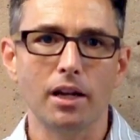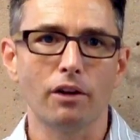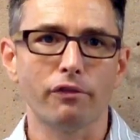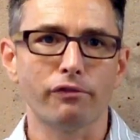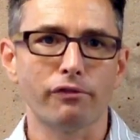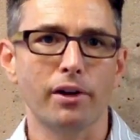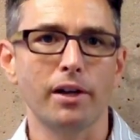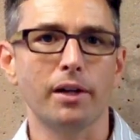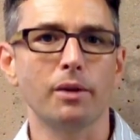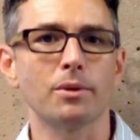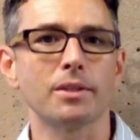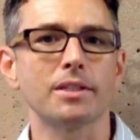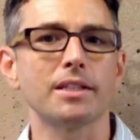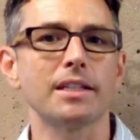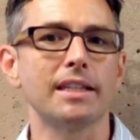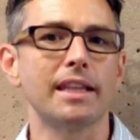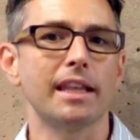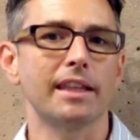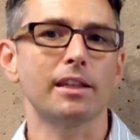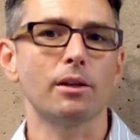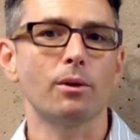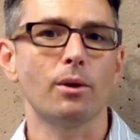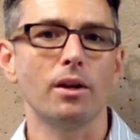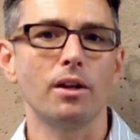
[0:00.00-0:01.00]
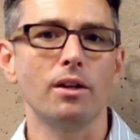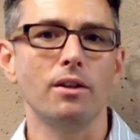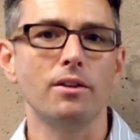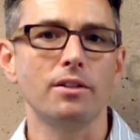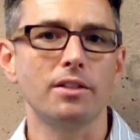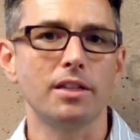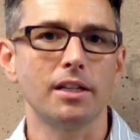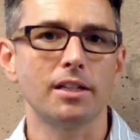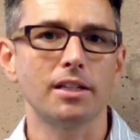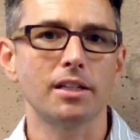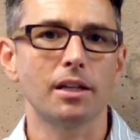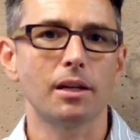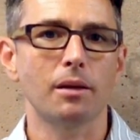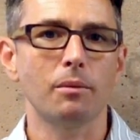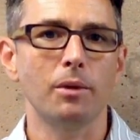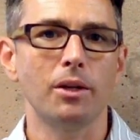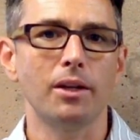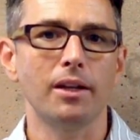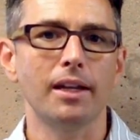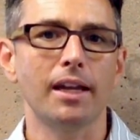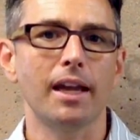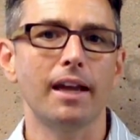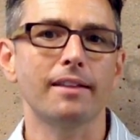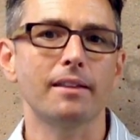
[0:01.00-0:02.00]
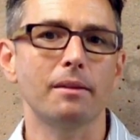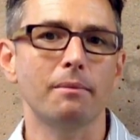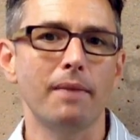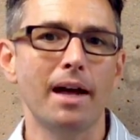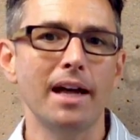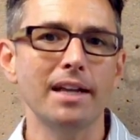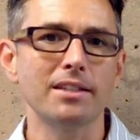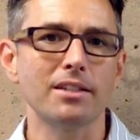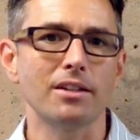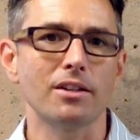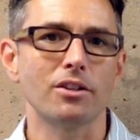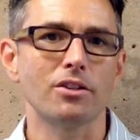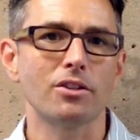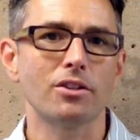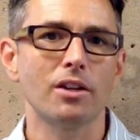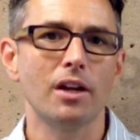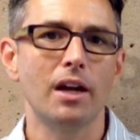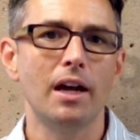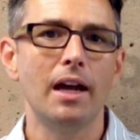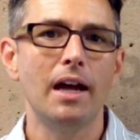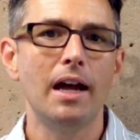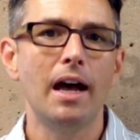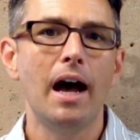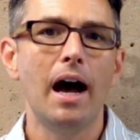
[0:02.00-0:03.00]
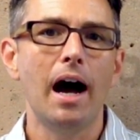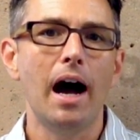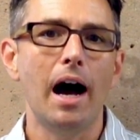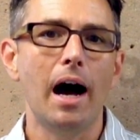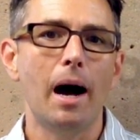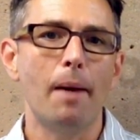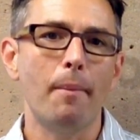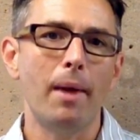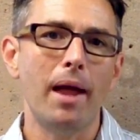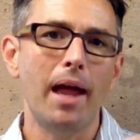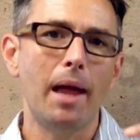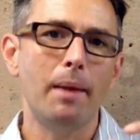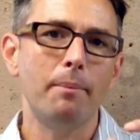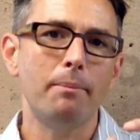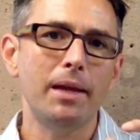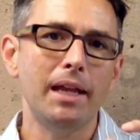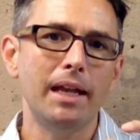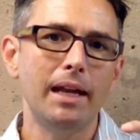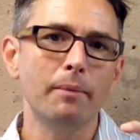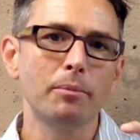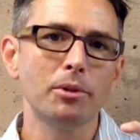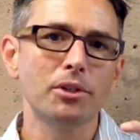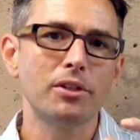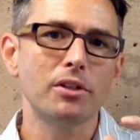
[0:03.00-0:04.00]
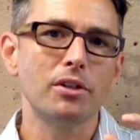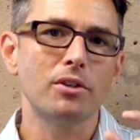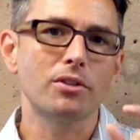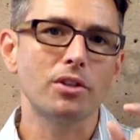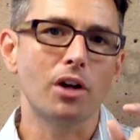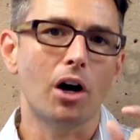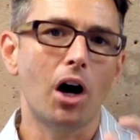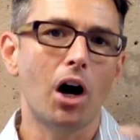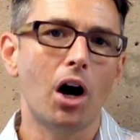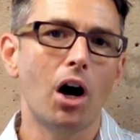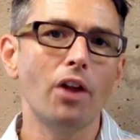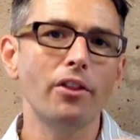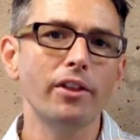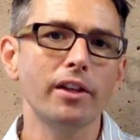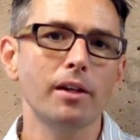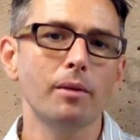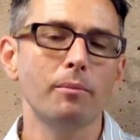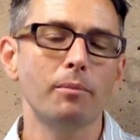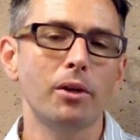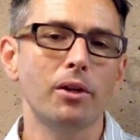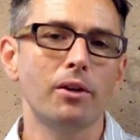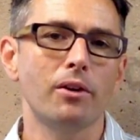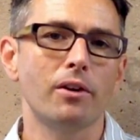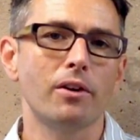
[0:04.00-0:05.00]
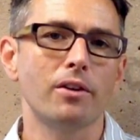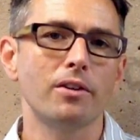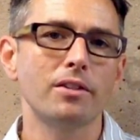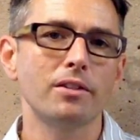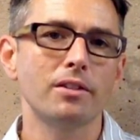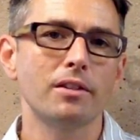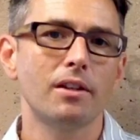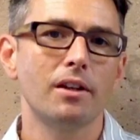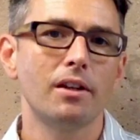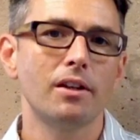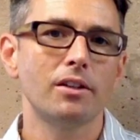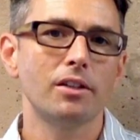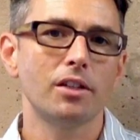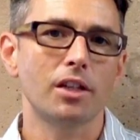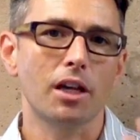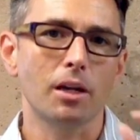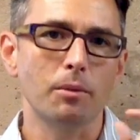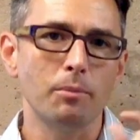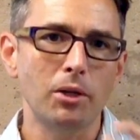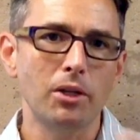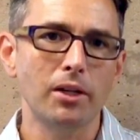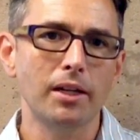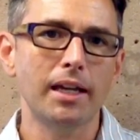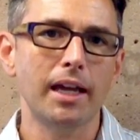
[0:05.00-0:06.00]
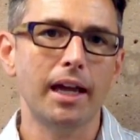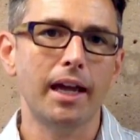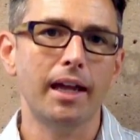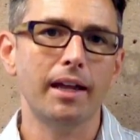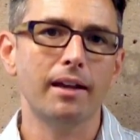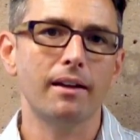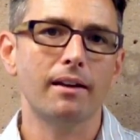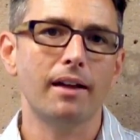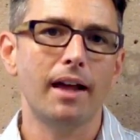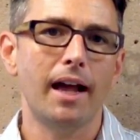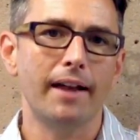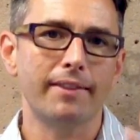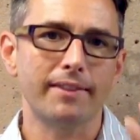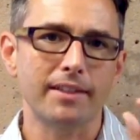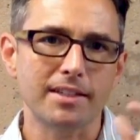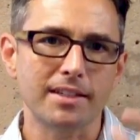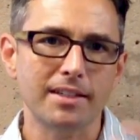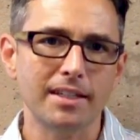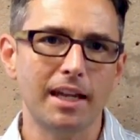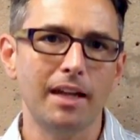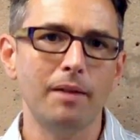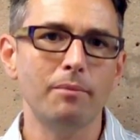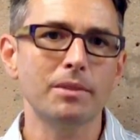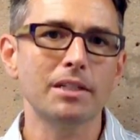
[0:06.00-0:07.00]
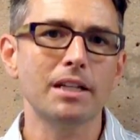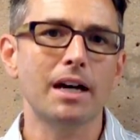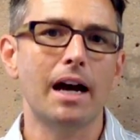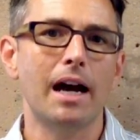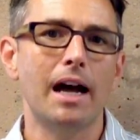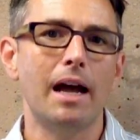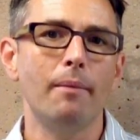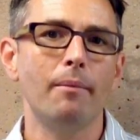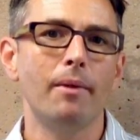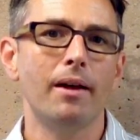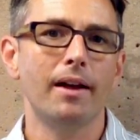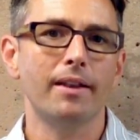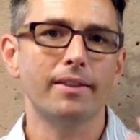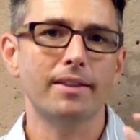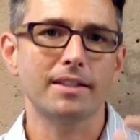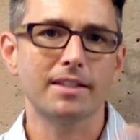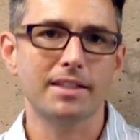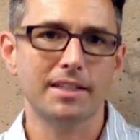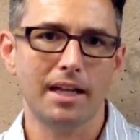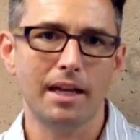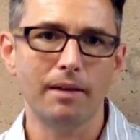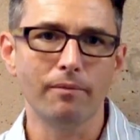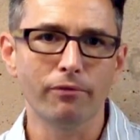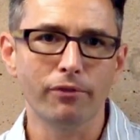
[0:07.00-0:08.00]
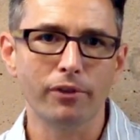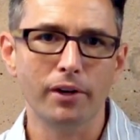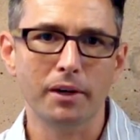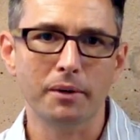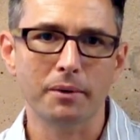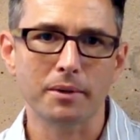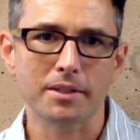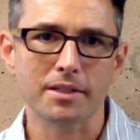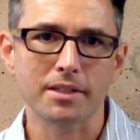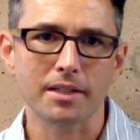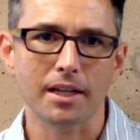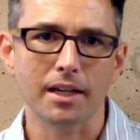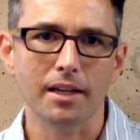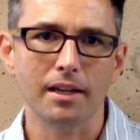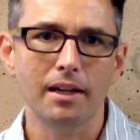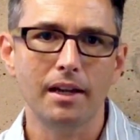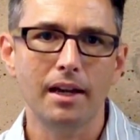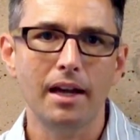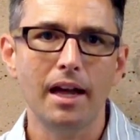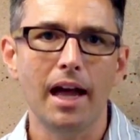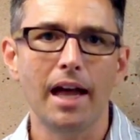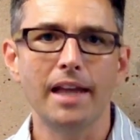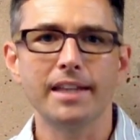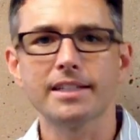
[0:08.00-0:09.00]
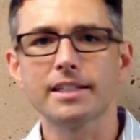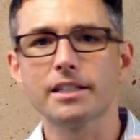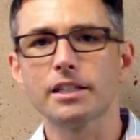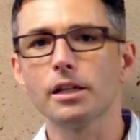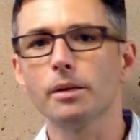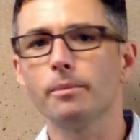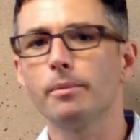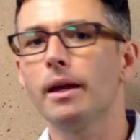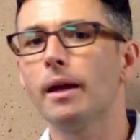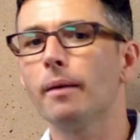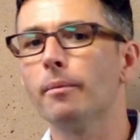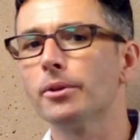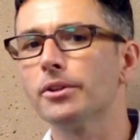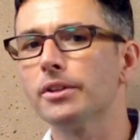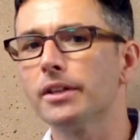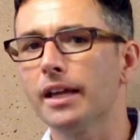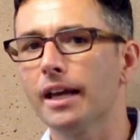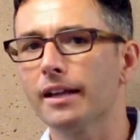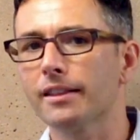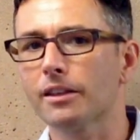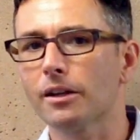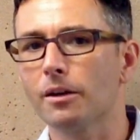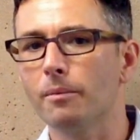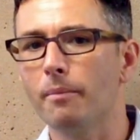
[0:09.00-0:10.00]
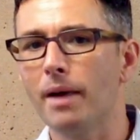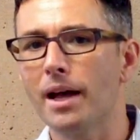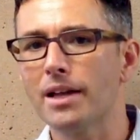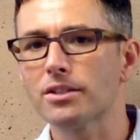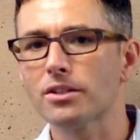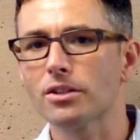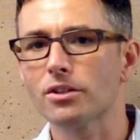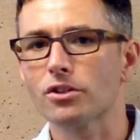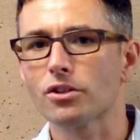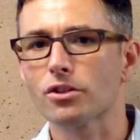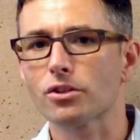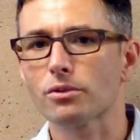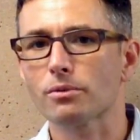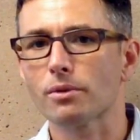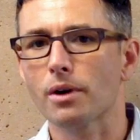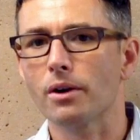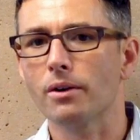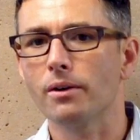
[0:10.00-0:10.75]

frequency that they were using to communicate the message. Um, and being able to use all the computers to communicate at the same time, at the same frequency, and still be able to get their message through.